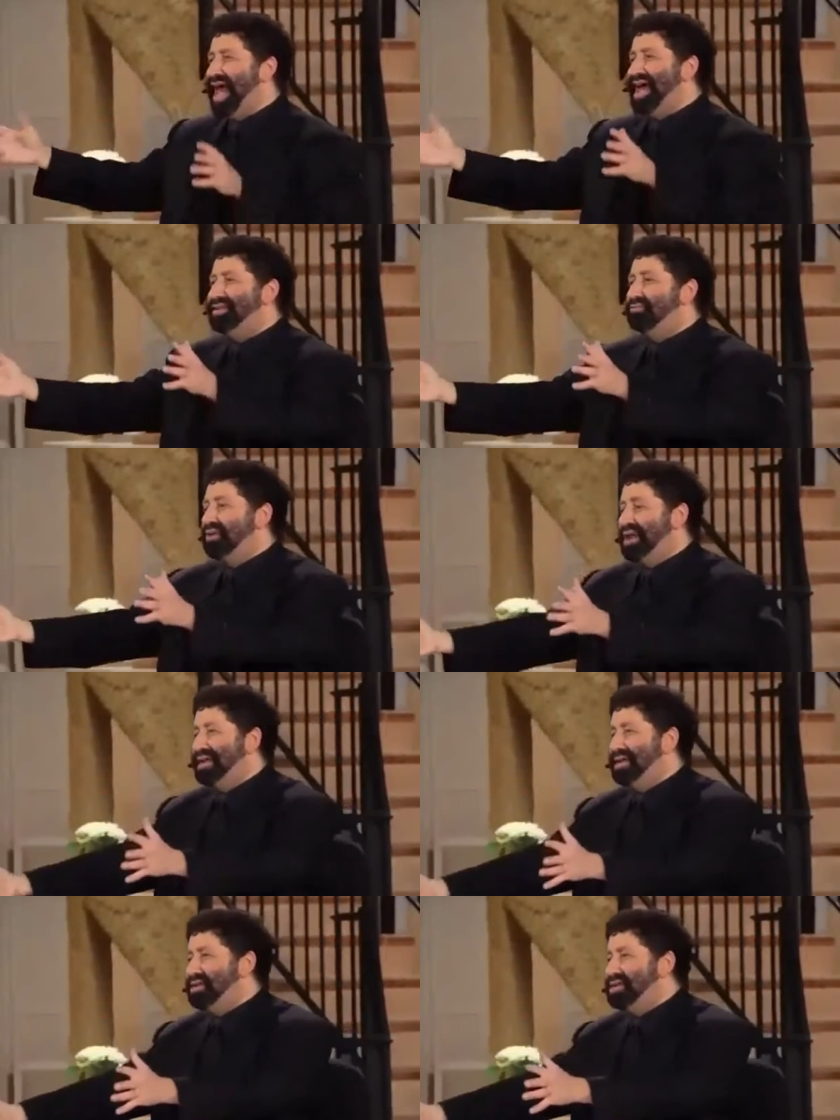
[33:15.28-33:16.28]
and
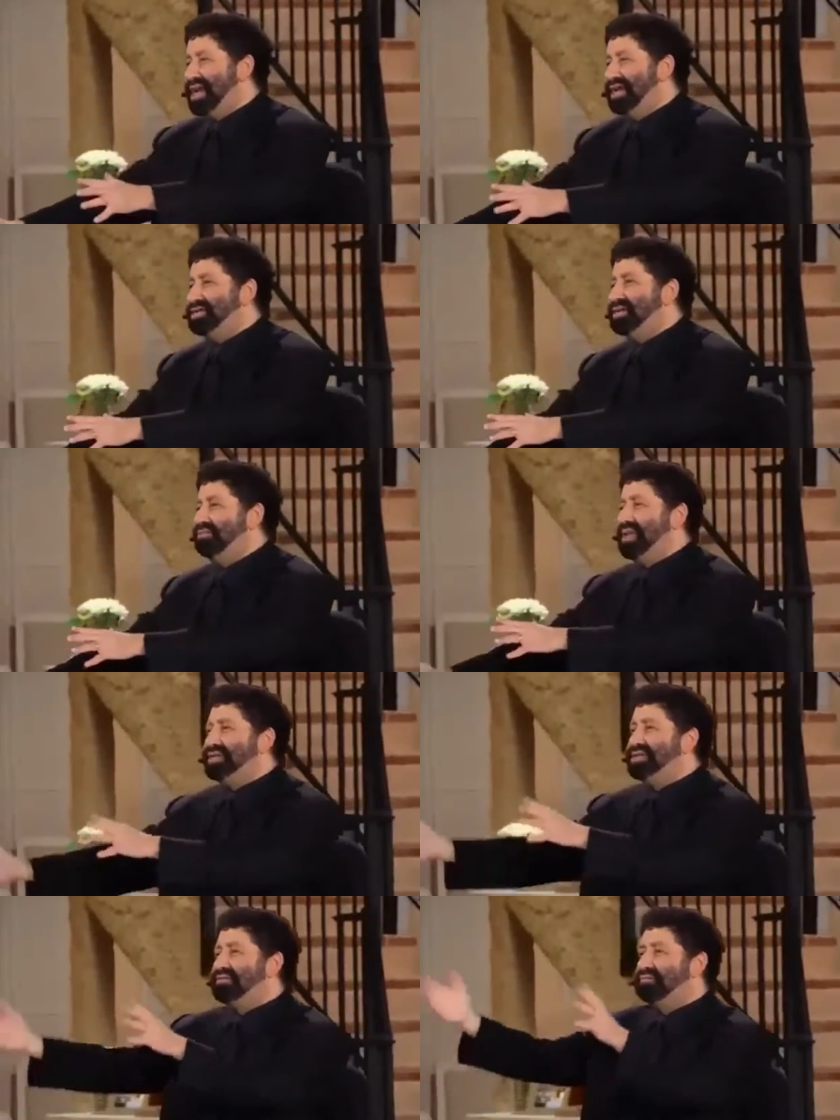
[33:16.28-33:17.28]
Reagan changed the
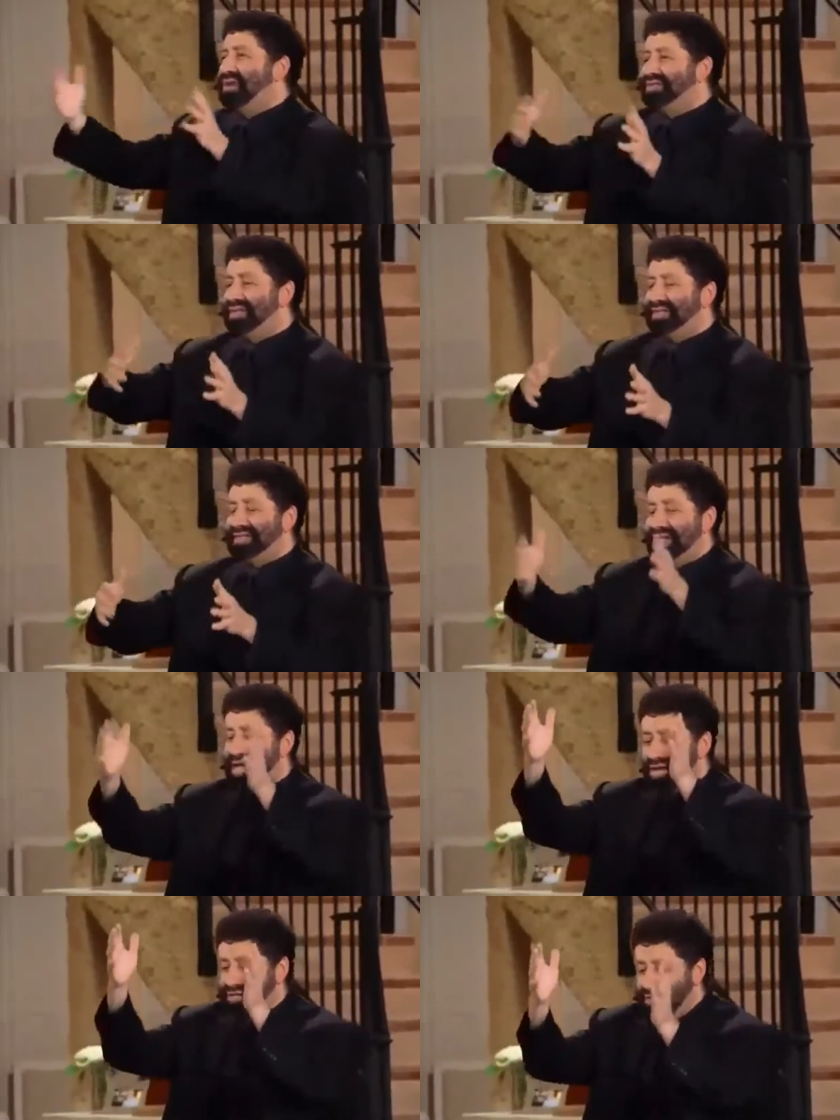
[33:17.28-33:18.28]
place of the presidency
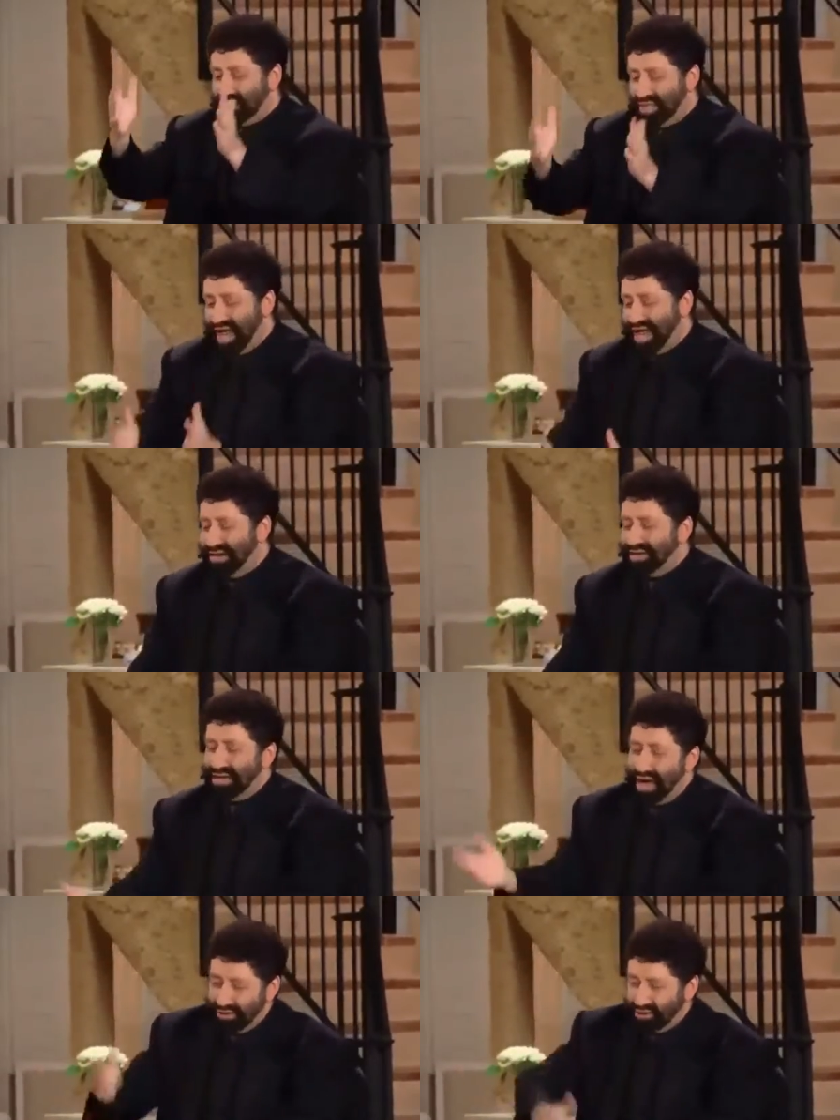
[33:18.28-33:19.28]
to stand on
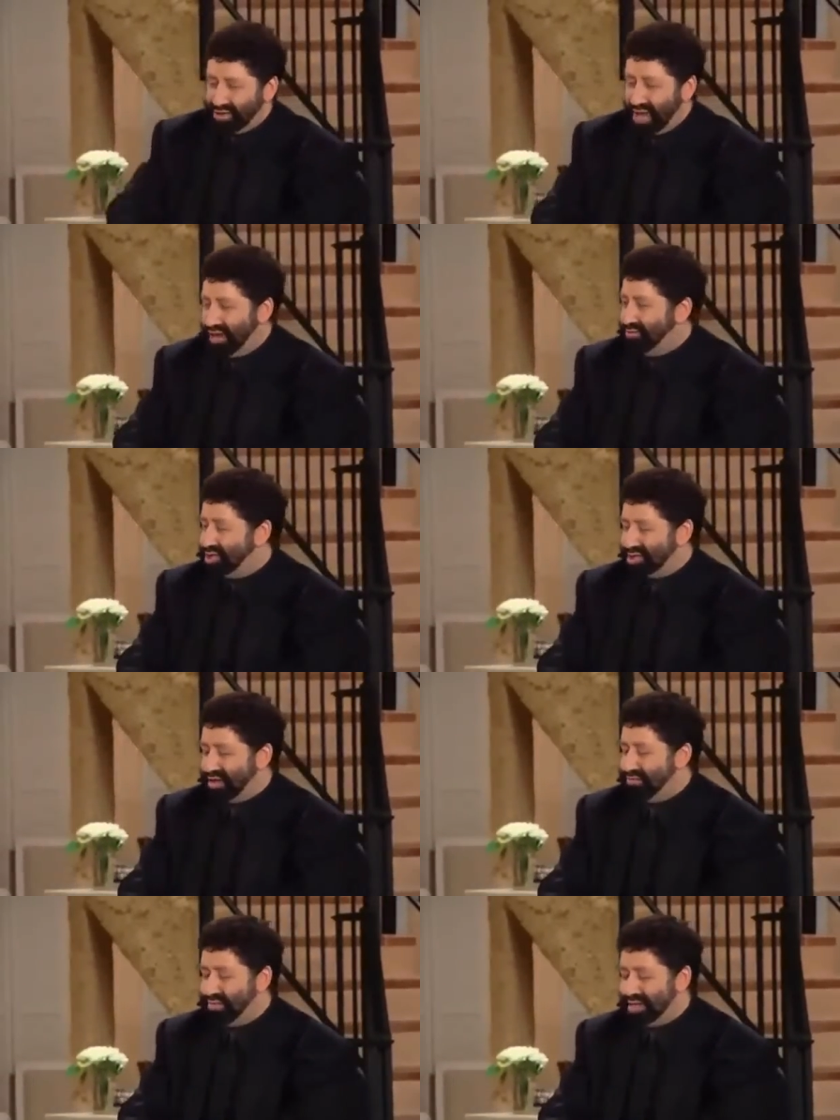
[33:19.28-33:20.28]
the other side, which has
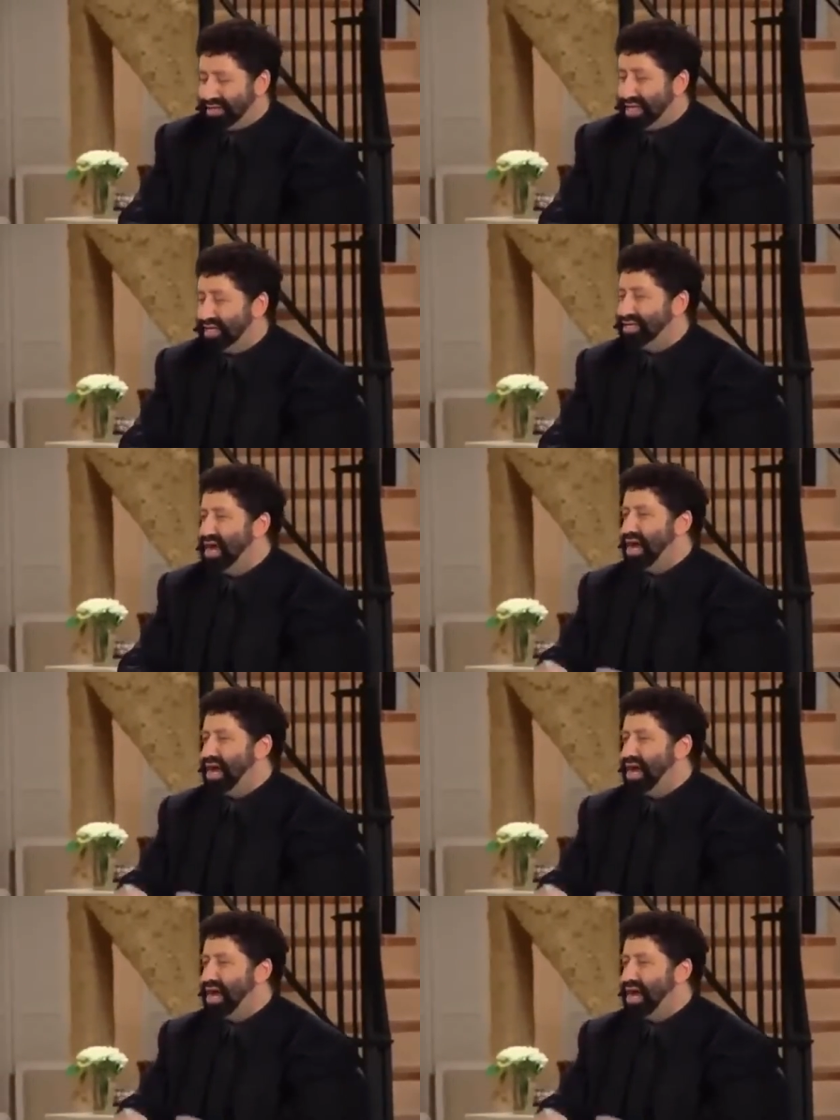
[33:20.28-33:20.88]
ever been since,